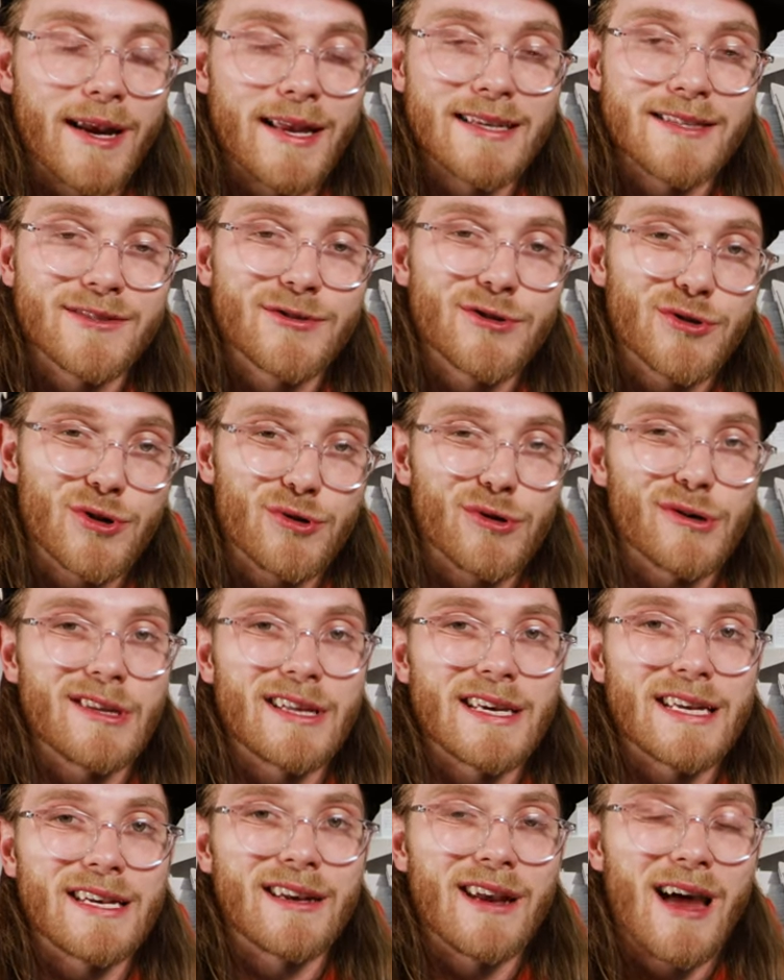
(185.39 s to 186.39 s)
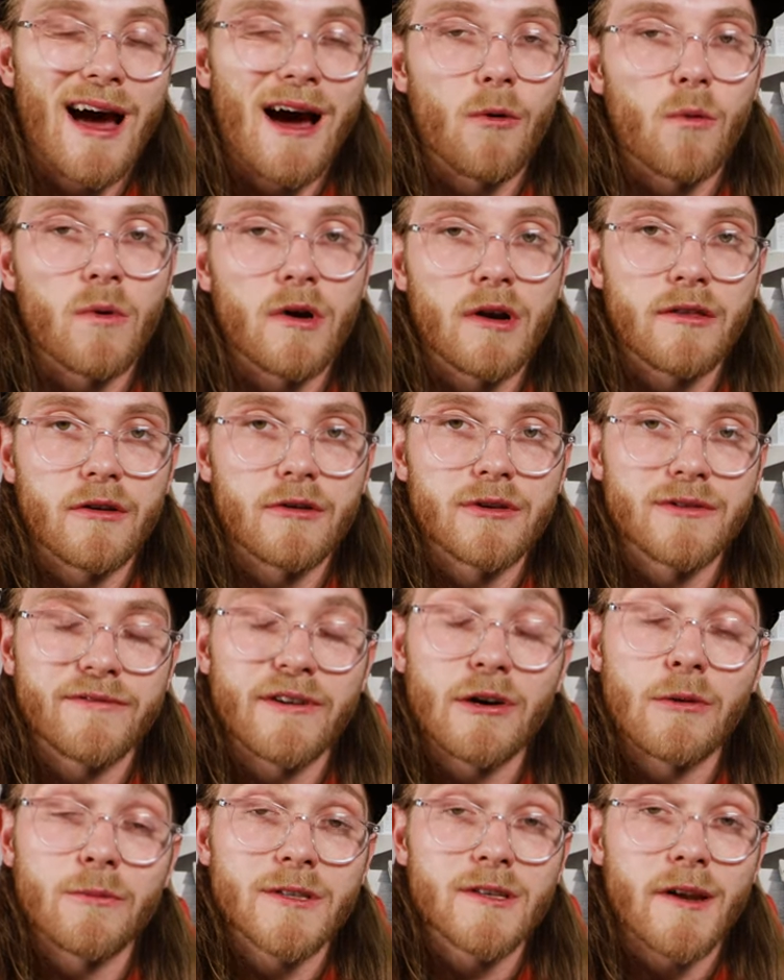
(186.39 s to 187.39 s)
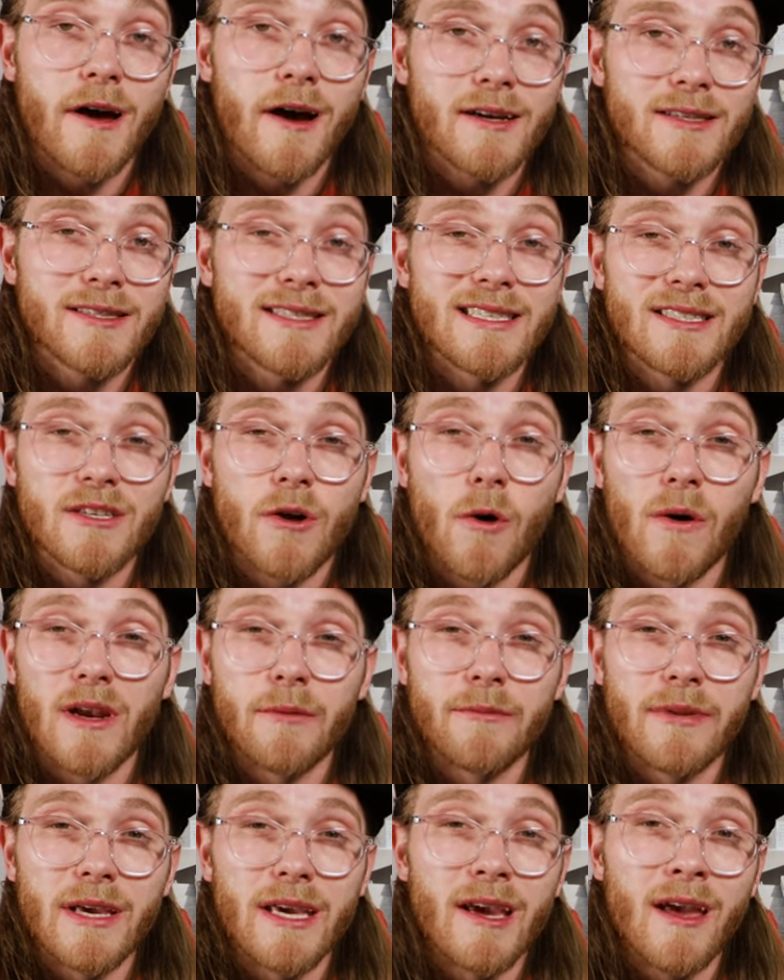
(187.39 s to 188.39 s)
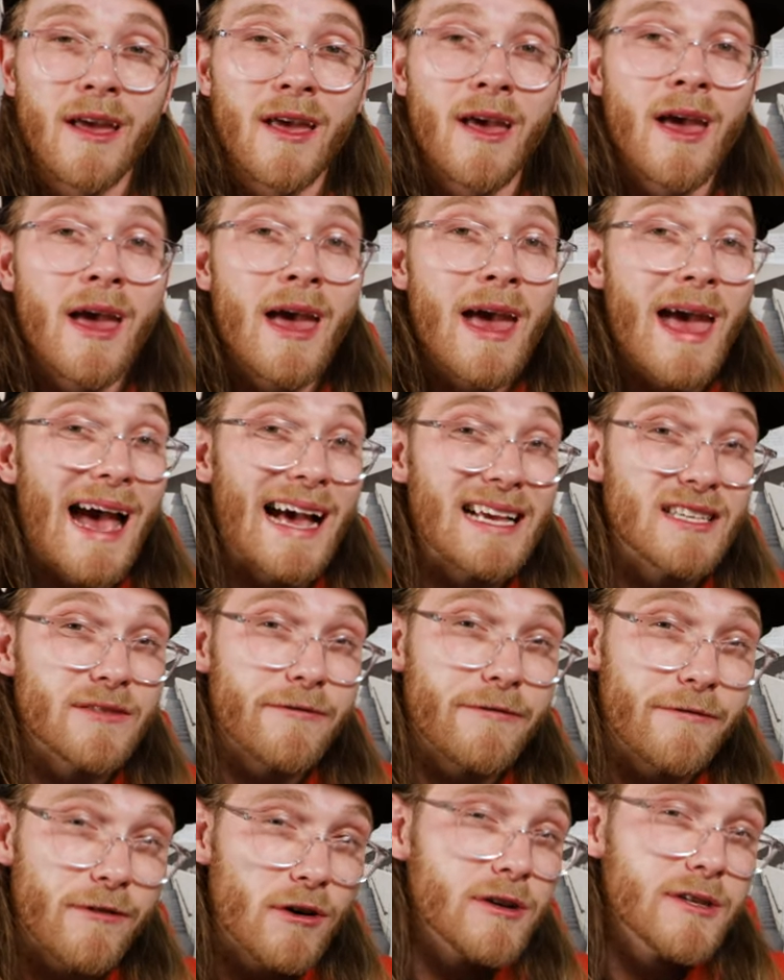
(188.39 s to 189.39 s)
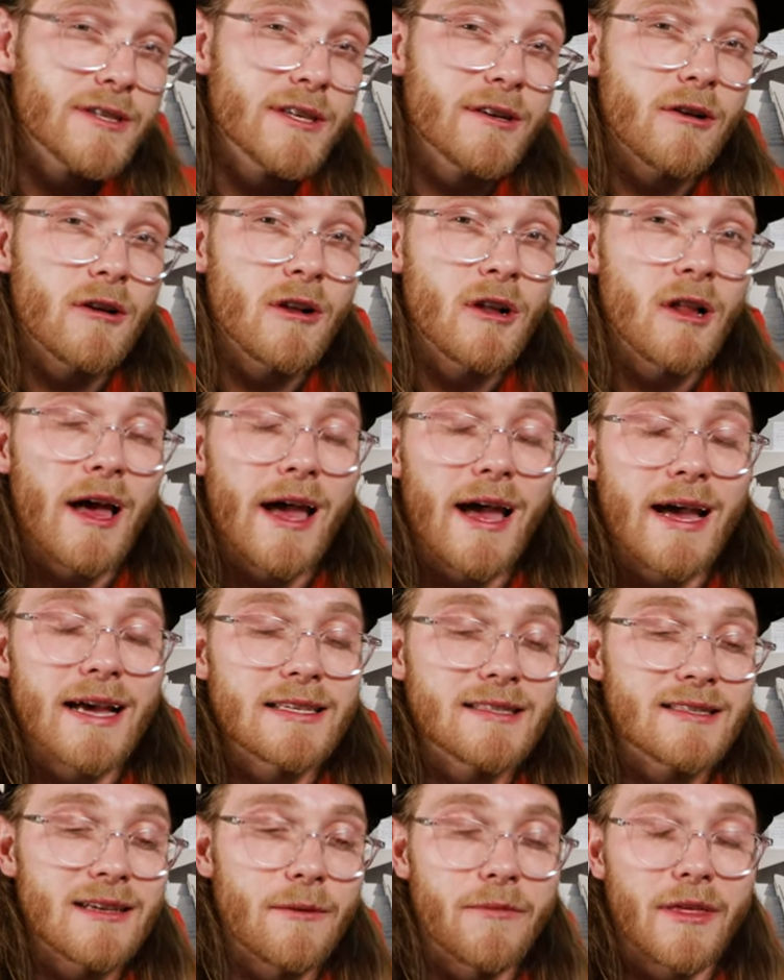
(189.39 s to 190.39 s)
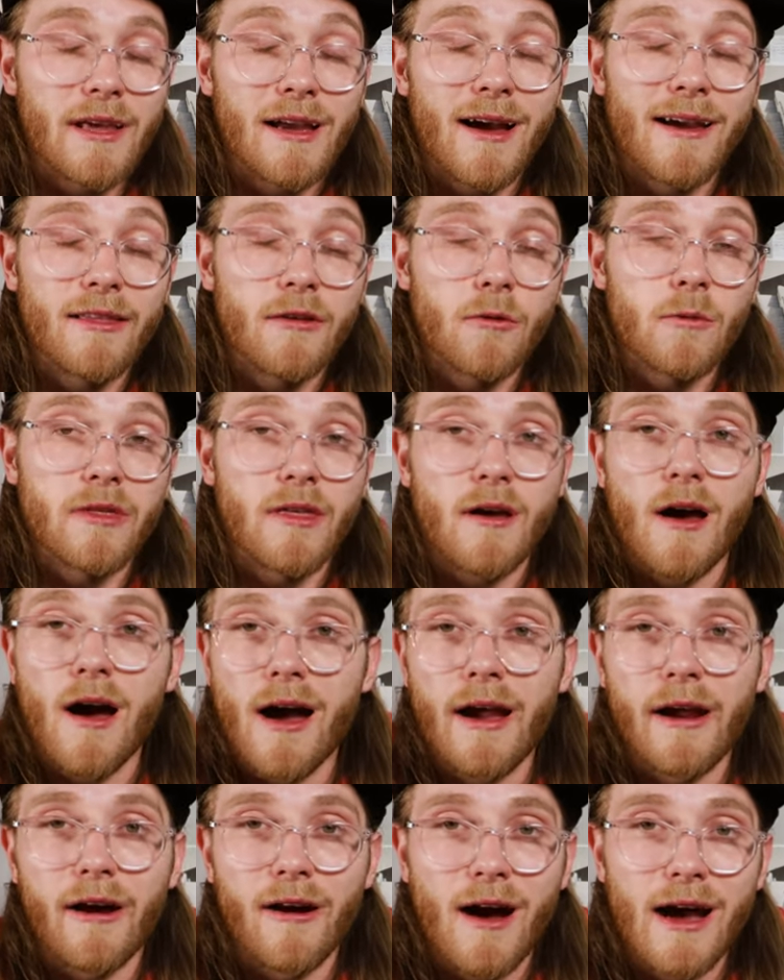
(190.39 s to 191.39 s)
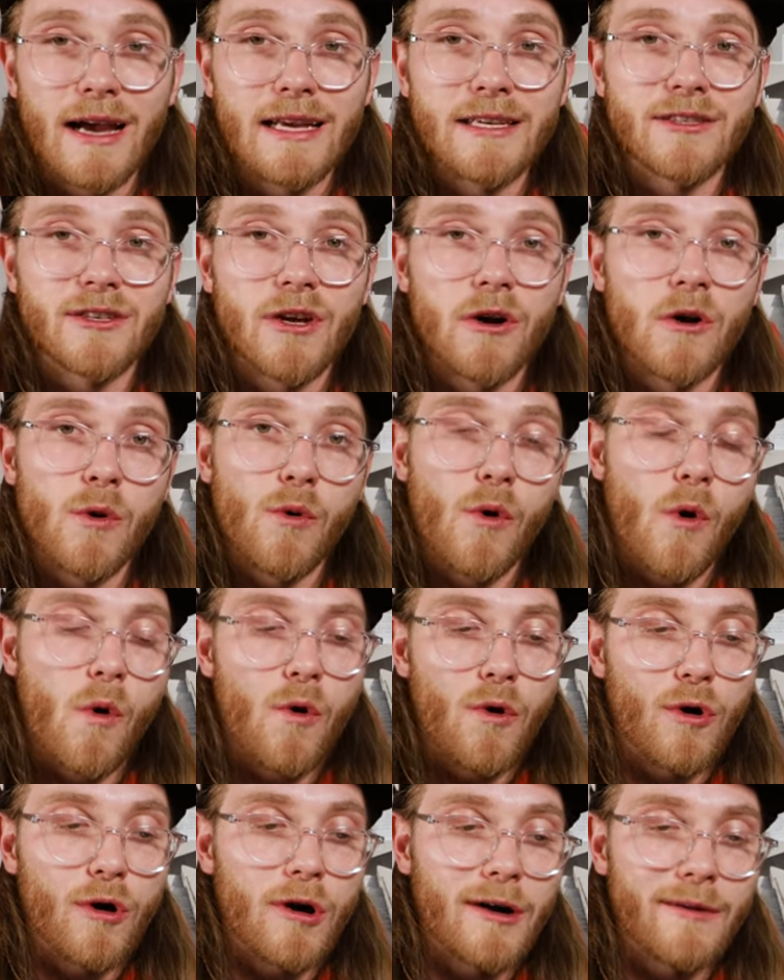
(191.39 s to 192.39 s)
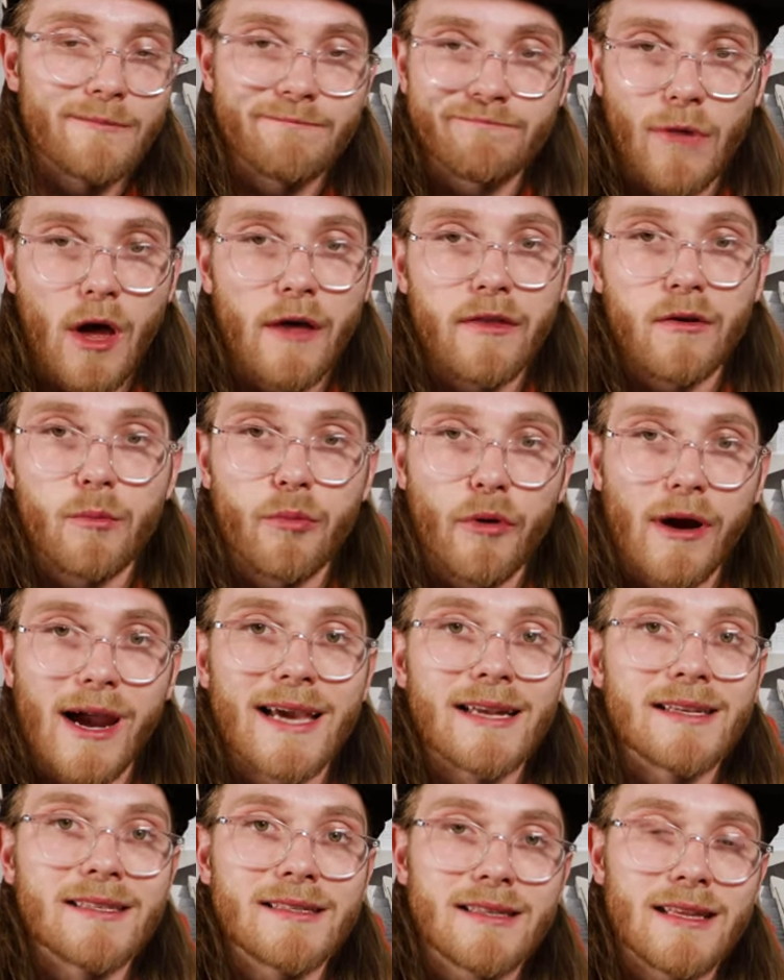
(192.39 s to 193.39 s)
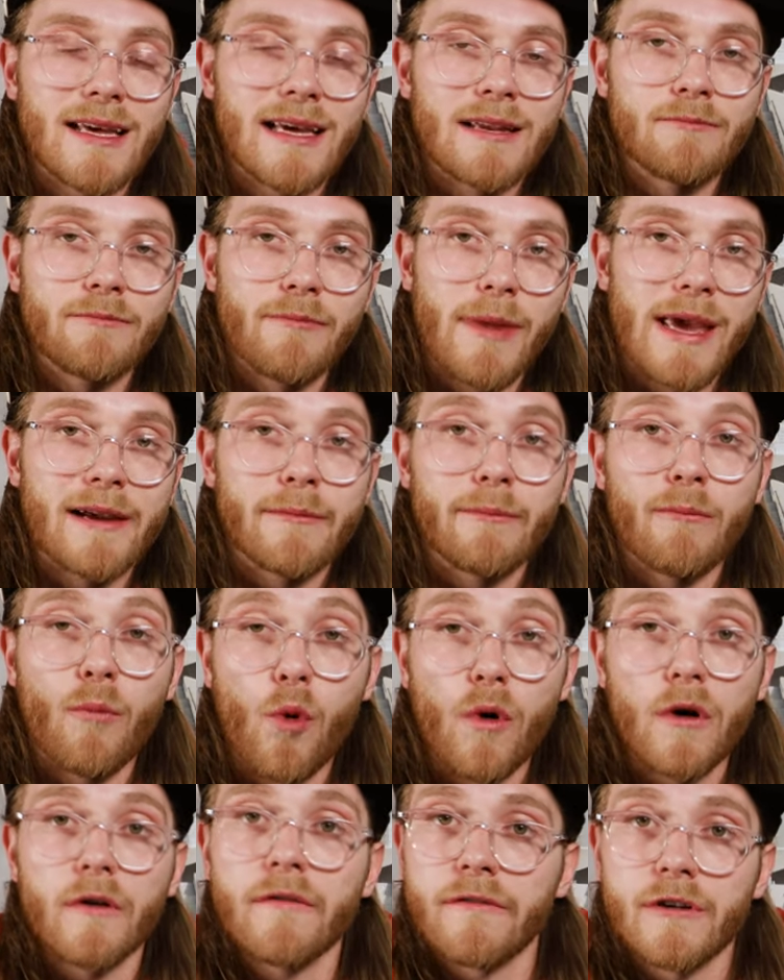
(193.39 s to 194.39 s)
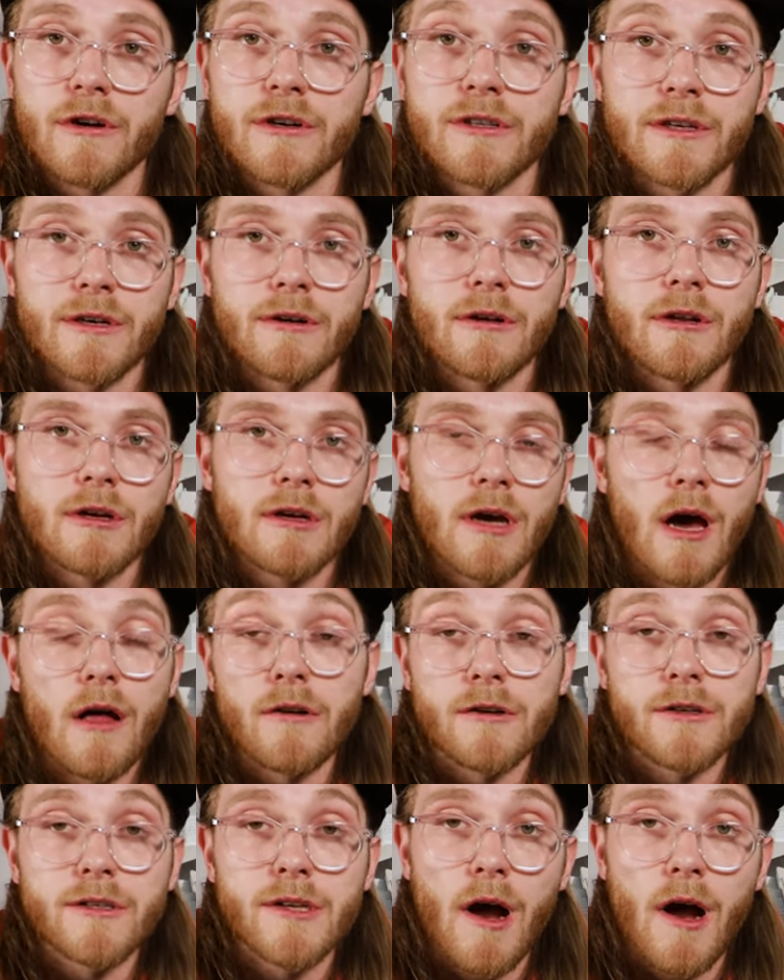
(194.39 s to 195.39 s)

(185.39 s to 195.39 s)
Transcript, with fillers: but it's certainly not one of those film stocks that's going to be as versatile as something either with a higher ISO or other brands that make more versatile color